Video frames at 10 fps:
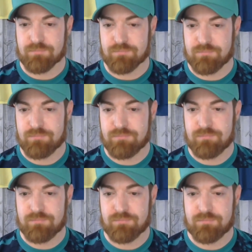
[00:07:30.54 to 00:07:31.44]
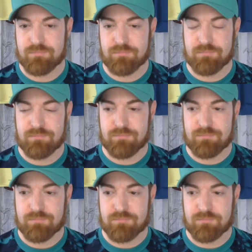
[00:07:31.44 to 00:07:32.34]

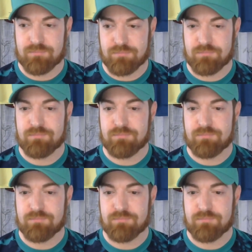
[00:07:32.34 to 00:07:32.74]
[no speech]